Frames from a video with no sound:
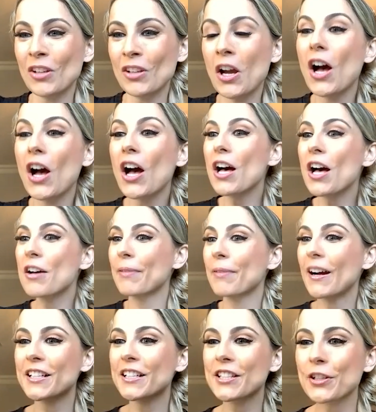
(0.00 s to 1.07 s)
Ah,
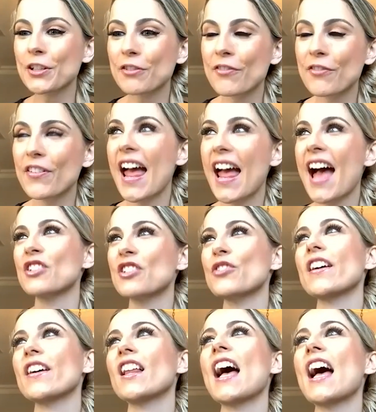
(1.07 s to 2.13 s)
part two of
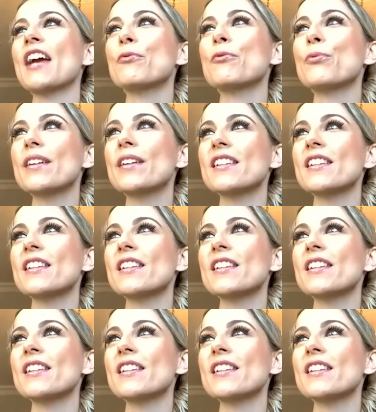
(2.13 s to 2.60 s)
Nashville. I will